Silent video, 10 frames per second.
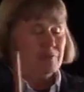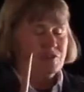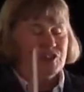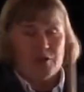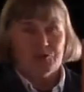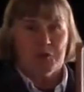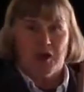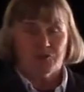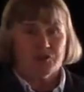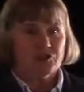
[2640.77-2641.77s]
I mean, James
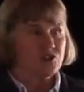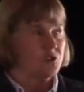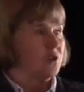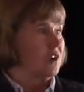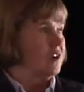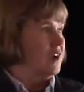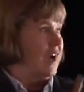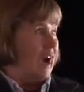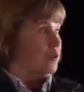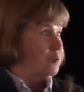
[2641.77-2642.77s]
Baldwin's school,
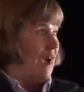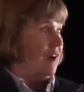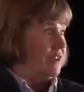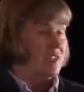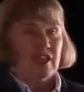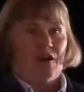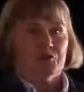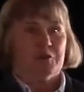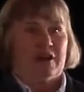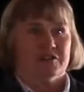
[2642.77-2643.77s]
Outward Bound, has an
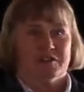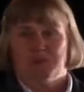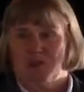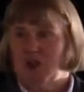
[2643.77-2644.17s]
Outward Bound symbol.